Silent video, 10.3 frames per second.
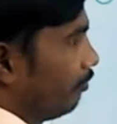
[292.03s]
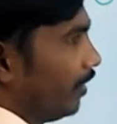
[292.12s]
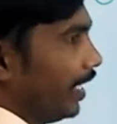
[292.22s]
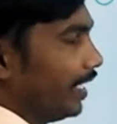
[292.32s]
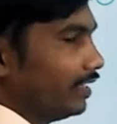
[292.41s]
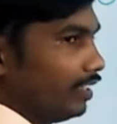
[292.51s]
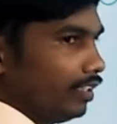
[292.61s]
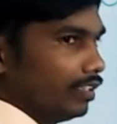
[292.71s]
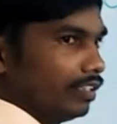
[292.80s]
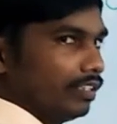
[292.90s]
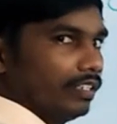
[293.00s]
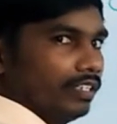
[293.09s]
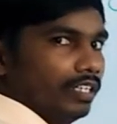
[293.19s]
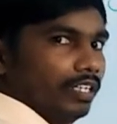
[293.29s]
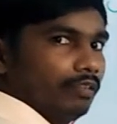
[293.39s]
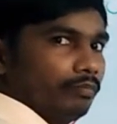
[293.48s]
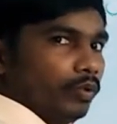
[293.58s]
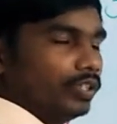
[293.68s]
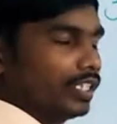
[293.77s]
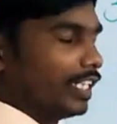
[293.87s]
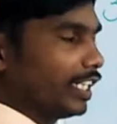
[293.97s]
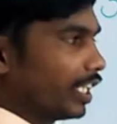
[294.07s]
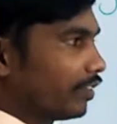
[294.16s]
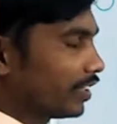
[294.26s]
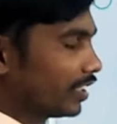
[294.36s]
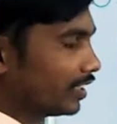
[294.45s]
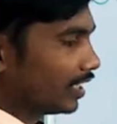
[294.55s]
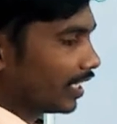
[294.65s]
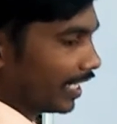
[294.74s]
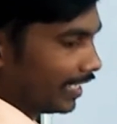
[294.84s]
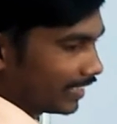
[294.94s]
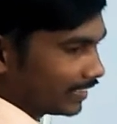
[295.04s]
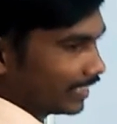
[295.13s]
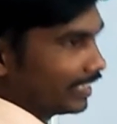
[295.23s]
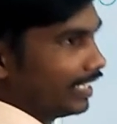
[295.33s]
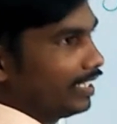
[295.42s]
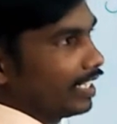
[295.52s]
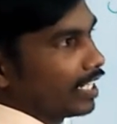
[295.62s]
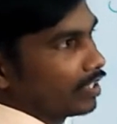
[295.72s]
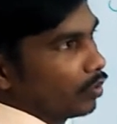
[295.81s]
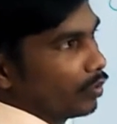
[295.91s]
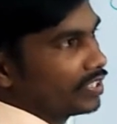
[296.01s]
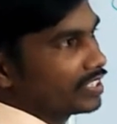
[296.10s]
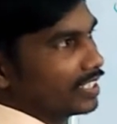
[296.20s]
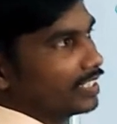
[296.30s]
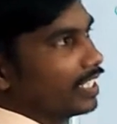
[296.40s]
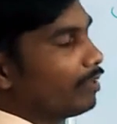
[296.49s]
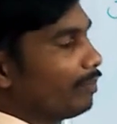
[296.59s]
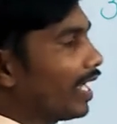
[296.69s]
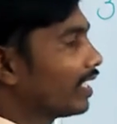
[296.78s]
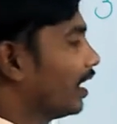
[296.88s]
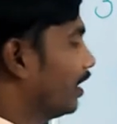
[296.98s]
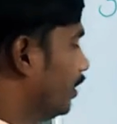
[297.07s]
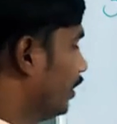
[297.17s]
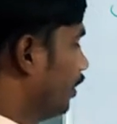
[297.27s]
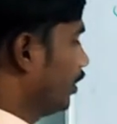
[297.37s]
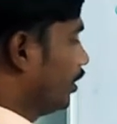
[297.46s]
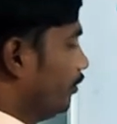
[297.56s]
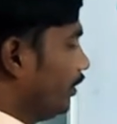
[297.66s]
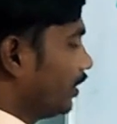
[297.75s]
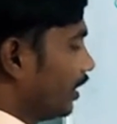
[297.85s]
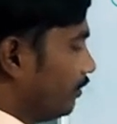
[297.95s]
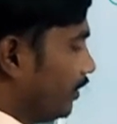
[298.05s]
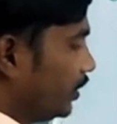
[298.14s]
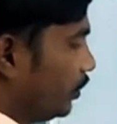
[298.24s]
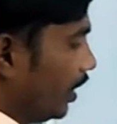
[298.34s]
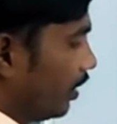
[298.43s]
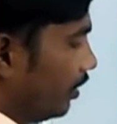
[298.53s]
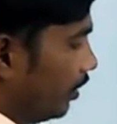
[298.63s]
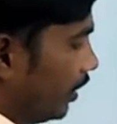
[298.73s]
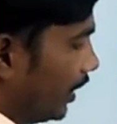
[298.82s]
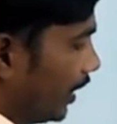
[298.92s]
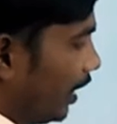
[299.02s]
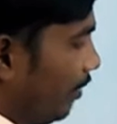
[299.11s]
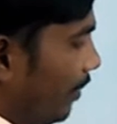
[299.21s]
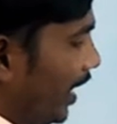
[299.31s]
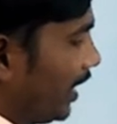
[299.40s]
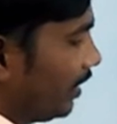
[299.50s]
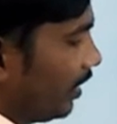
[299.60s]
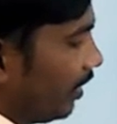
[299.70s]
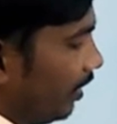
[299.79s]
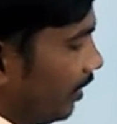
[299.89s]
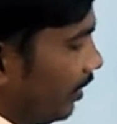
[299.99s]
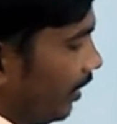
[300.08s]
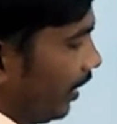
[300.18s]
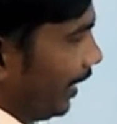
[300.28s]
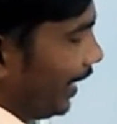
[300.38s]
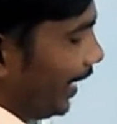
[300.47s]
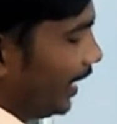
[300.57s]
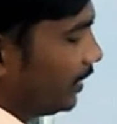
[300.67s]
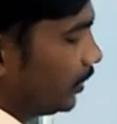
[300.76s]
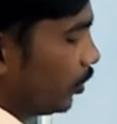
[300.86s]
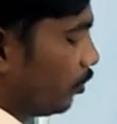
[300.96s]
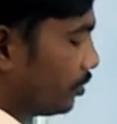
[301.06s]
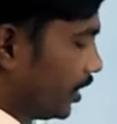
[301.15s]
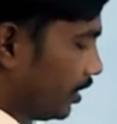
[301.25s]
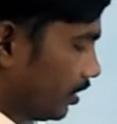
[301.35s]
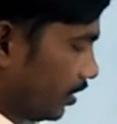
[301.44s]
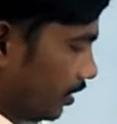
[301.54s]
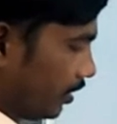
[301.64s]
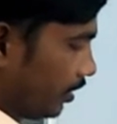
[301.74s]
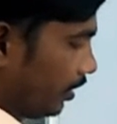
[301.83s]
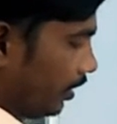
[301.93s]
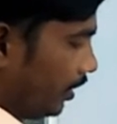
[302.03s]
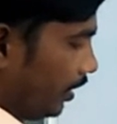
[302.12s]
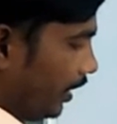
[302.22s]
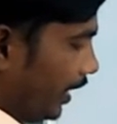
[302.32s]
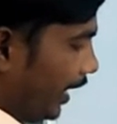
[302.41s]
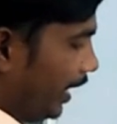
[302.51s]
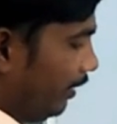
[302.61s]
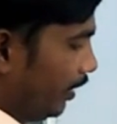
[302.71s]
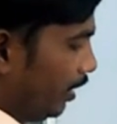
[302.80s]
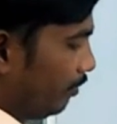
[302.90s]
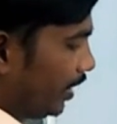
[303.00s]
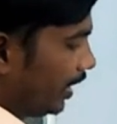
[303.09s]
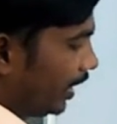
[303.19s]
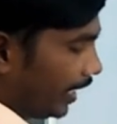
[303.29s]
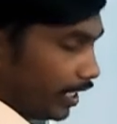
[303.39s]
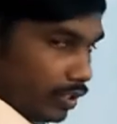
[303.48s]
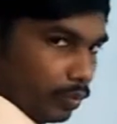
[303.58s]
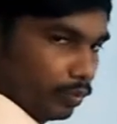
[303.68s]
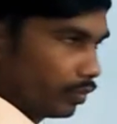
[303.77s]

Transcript: find the both linear equations are intersecting or coincident or parallel. For the first one, Compare the x coefficients a1 by a2.